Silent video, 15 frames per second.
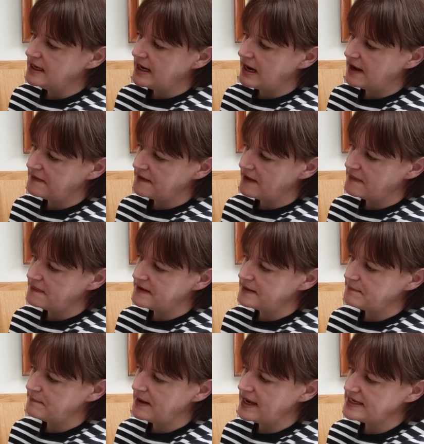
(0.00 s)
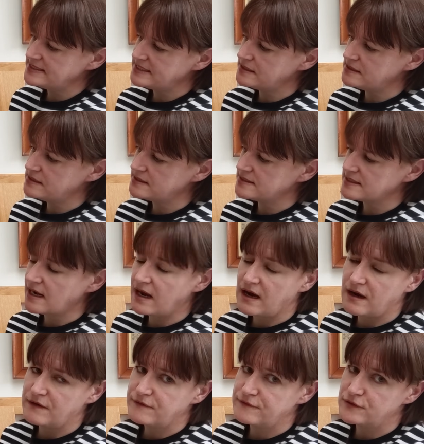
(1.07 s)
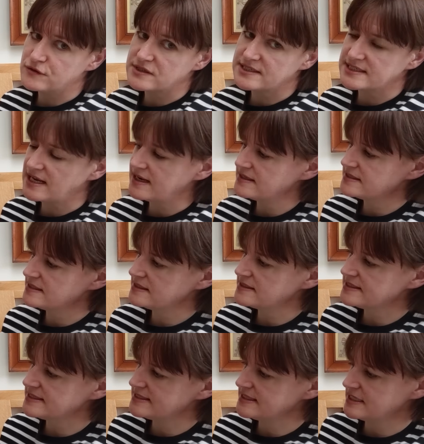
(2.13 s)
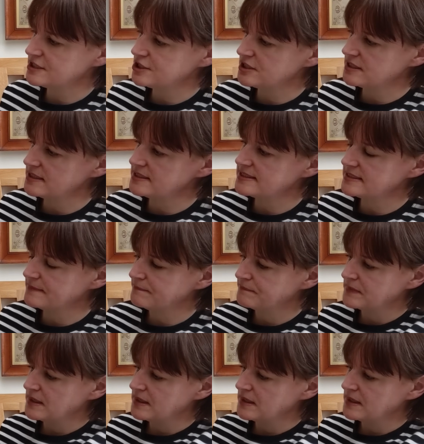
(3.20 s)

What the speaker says: and then the petals are four-sided stitches.